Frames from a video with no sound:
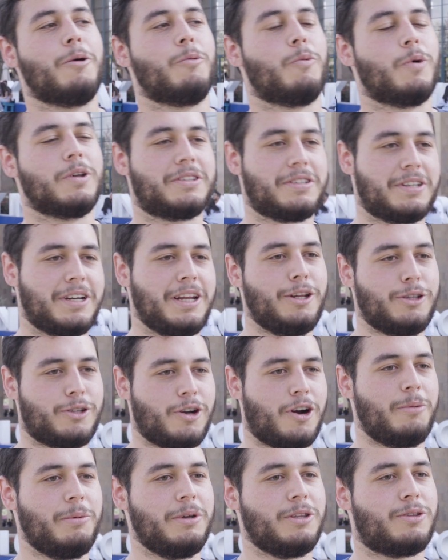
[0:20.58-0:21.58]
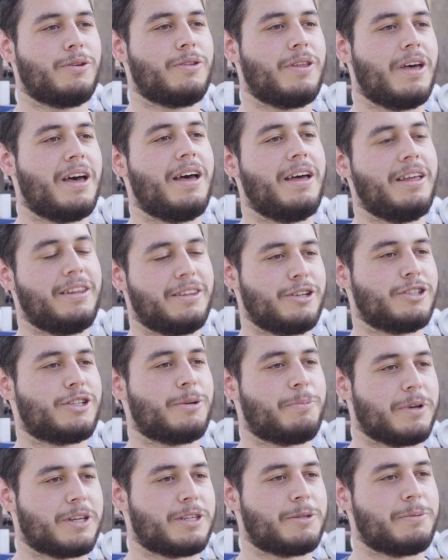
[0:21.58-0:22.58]
What really drew me to the
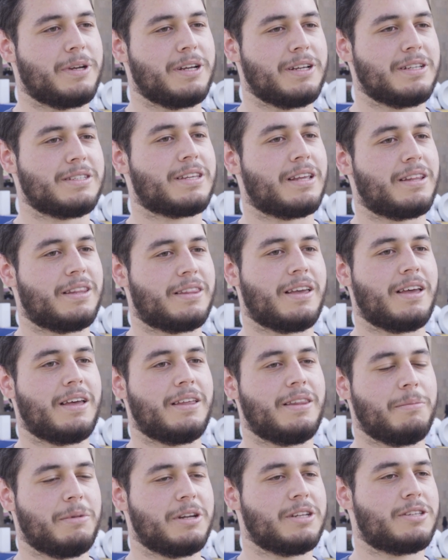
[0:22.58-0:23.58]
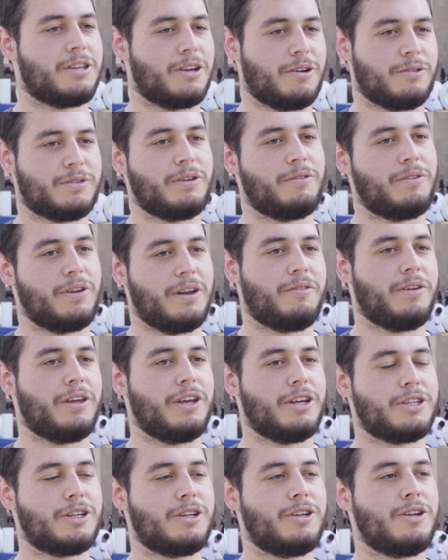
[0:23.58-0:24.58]
internship experience at the Ministry of Civil
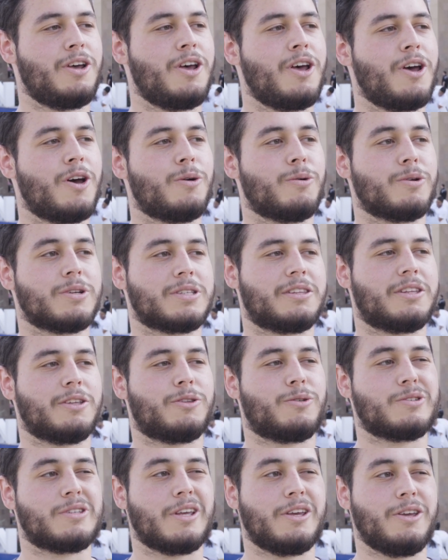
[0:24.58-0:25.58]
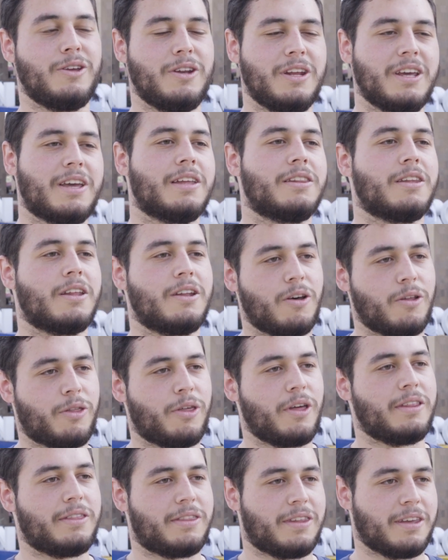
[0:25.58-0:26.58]
Aviation was that it was a unique and an
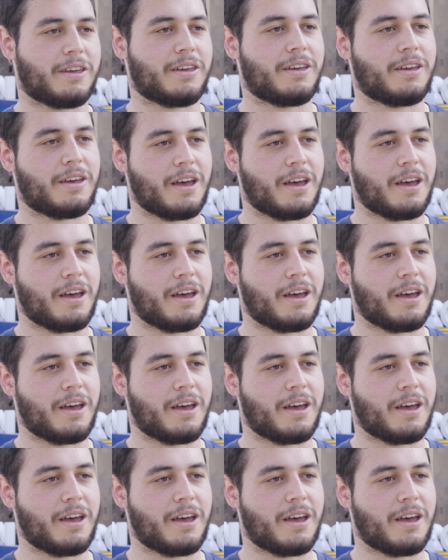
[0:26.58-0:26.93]
authentic